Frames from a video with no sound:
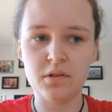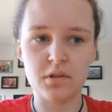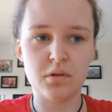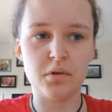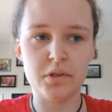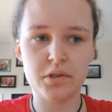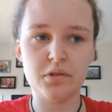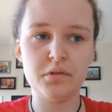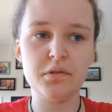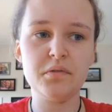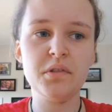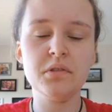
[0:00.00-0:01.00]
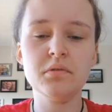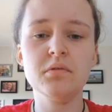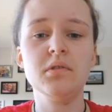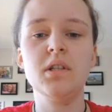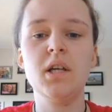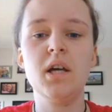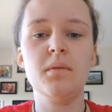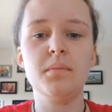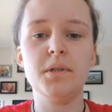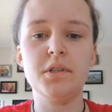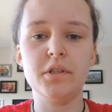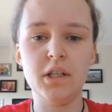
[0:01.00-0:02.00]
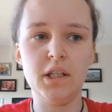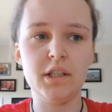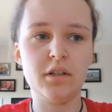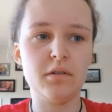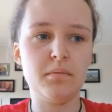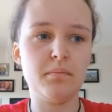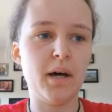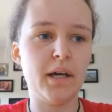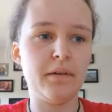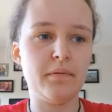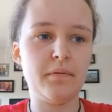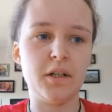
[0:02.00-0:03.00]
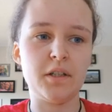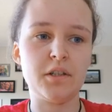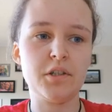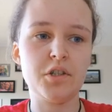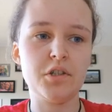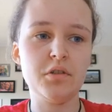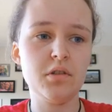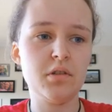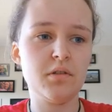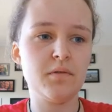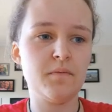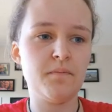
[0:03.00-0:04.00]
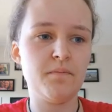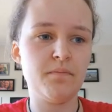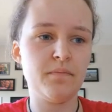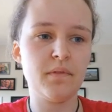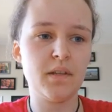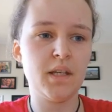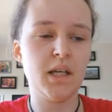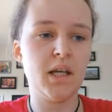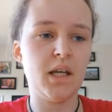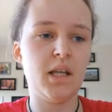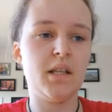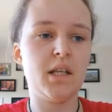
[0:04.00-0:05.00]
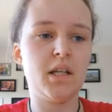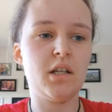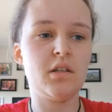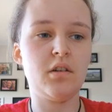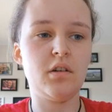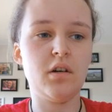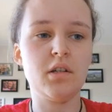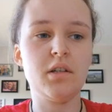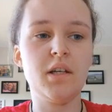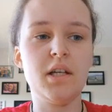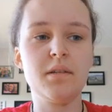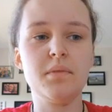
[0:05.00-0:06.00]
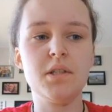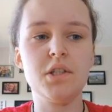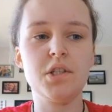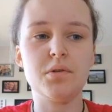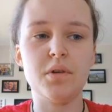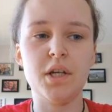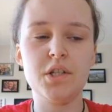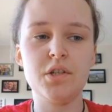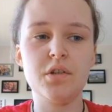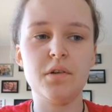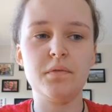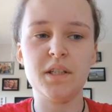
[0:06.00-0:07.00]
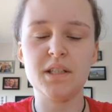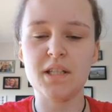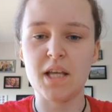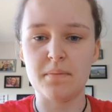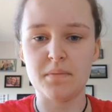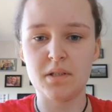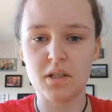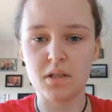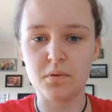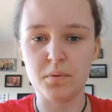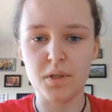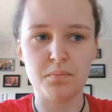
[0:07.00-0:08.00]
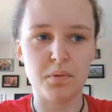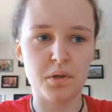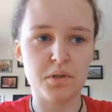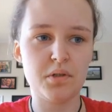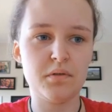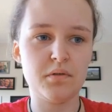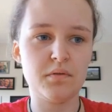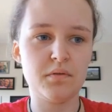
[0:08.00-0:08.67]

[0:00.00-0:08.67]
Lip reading: the course overview, but you click on My Functions, and then on Administration of Exams, the quiz pos.